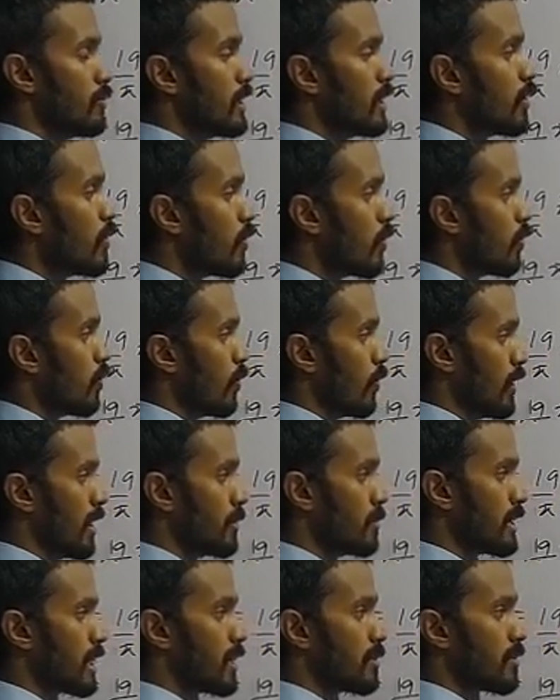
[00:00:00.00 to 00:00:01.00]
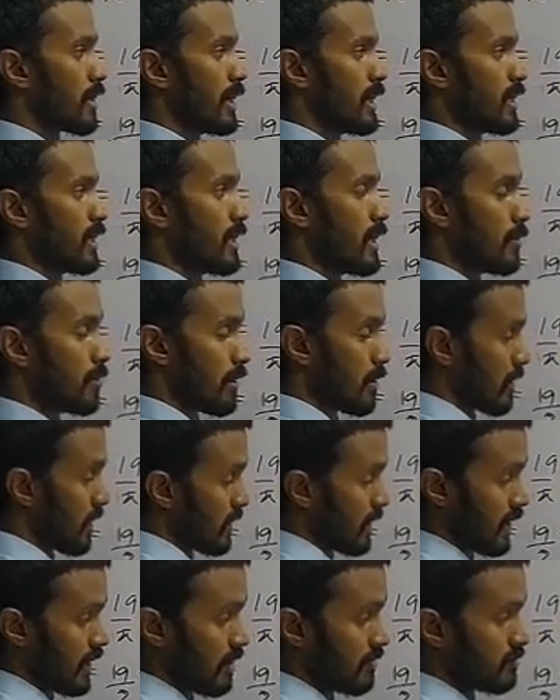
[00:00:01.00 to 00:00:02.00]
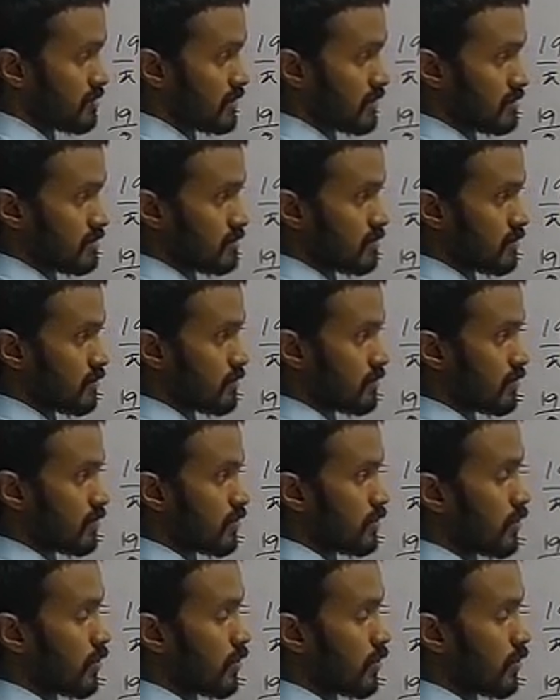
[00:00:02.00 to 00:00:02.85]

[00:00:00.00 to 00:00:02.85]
Or below OA, but I have just